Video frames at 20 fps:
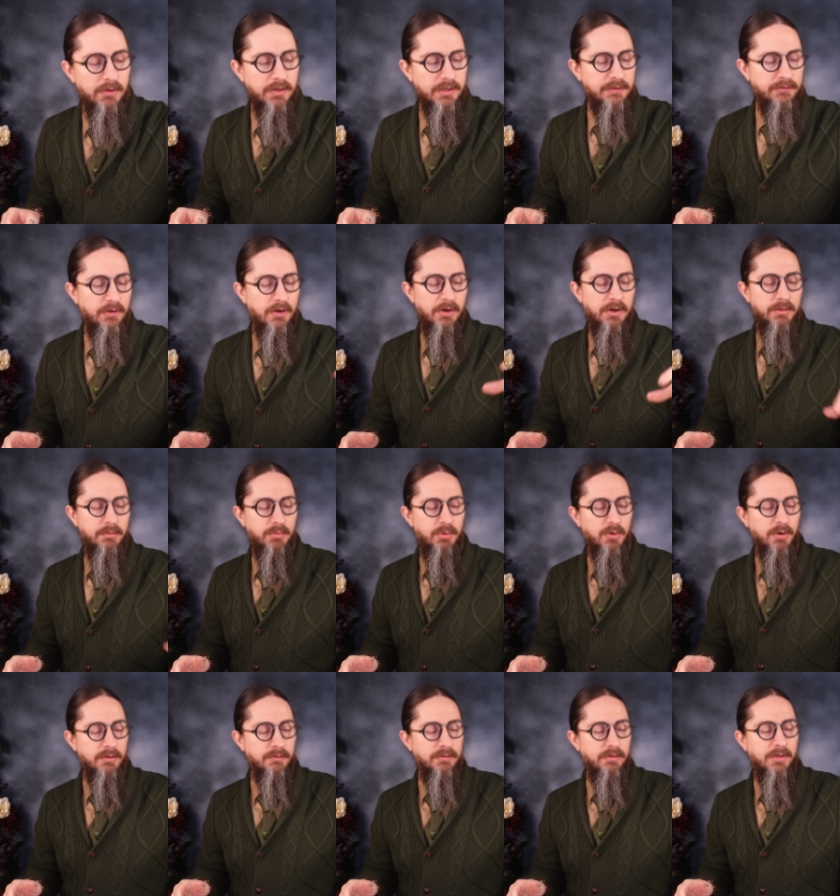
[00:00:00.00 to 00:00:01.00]
It is very
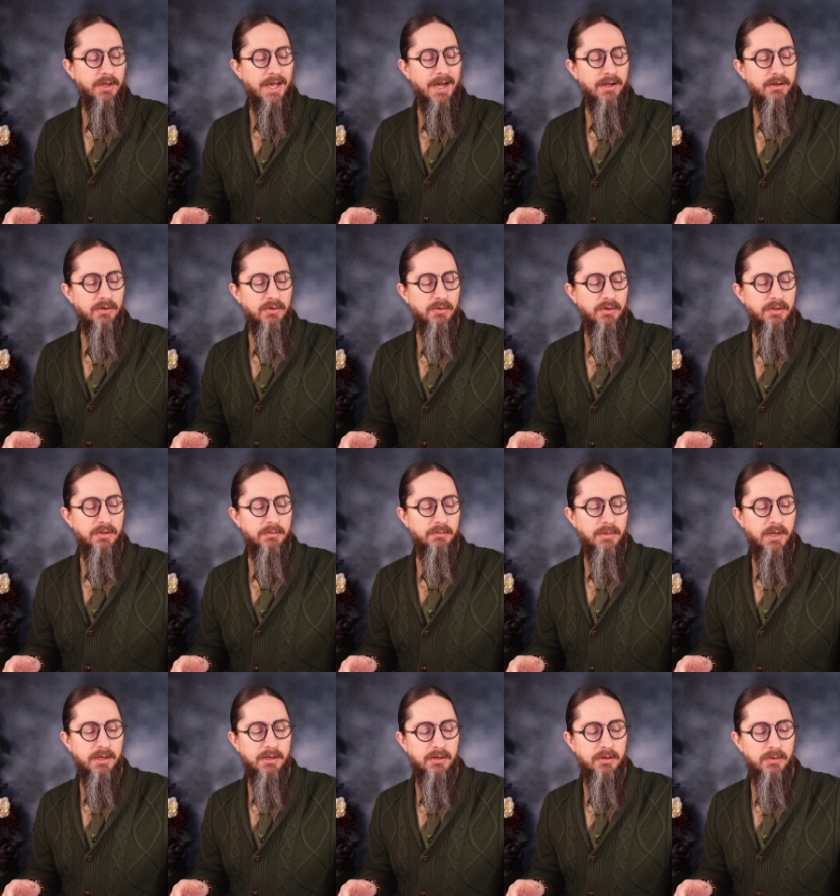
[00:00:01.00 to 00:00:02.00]
important for the algorithm
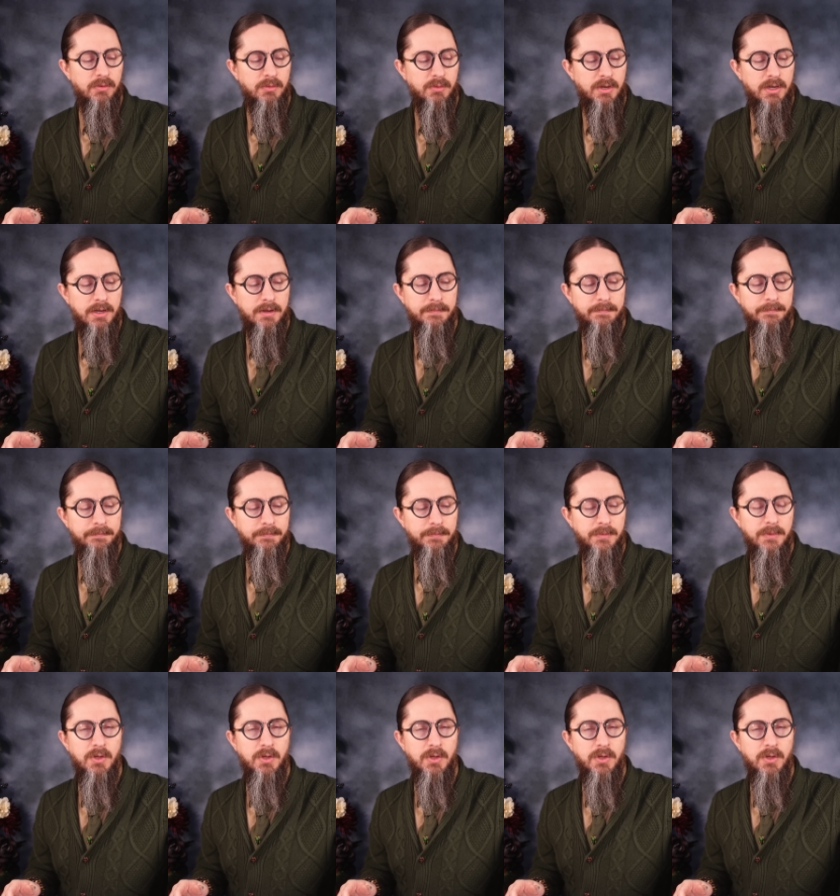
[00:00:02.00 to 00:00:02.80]
that you um,